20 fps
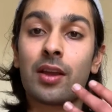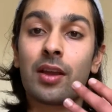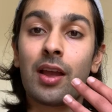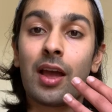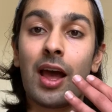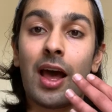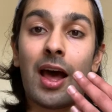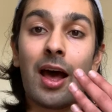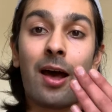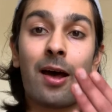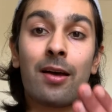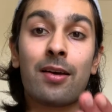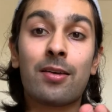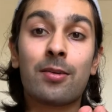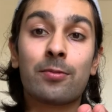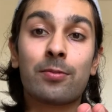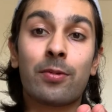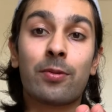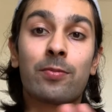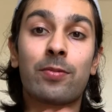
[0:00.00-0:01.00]

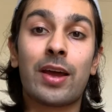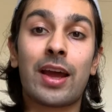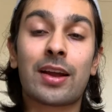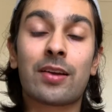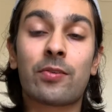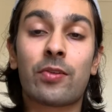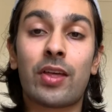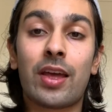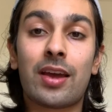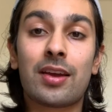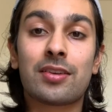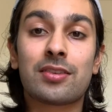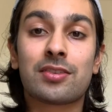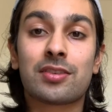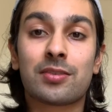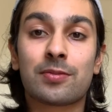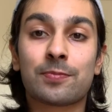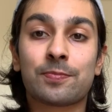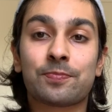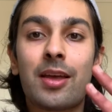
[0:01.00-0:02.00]
the fact that
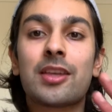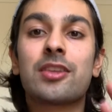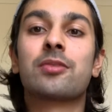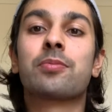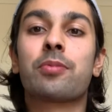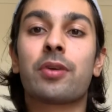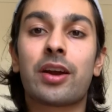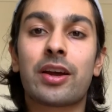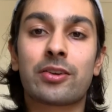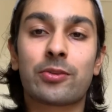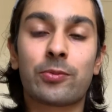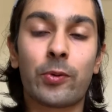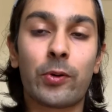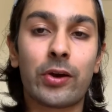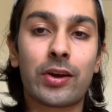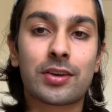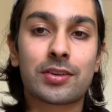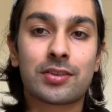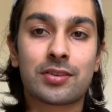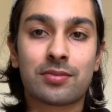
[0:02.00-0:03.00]
his product
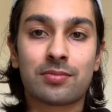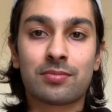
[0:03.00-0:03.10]
worked.